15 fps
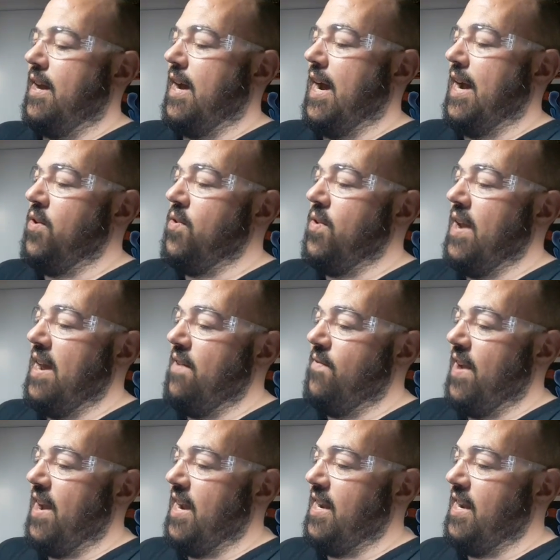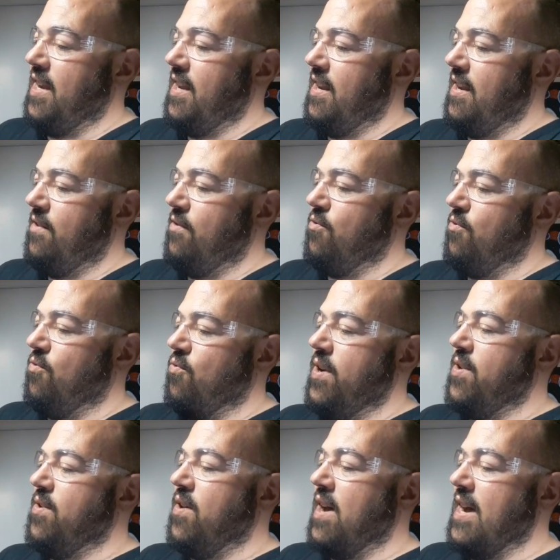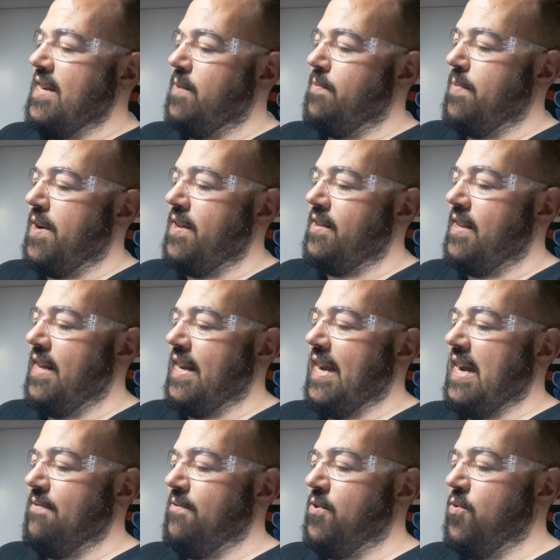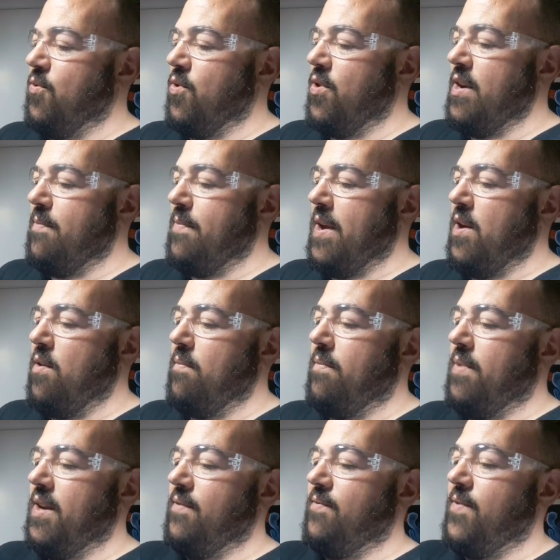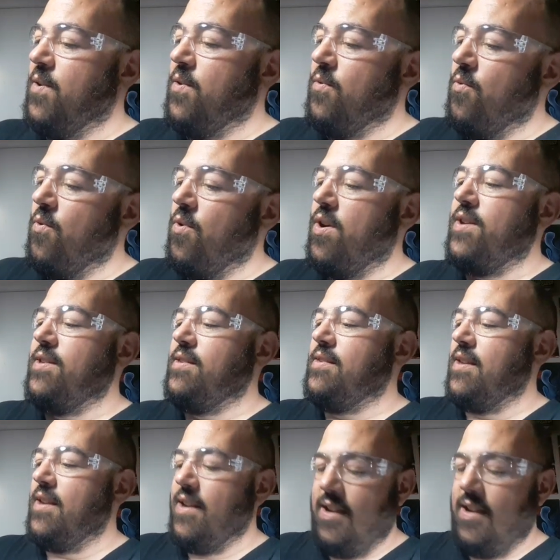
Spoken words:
I don't have any real high spots that I have to worry about, but if there was,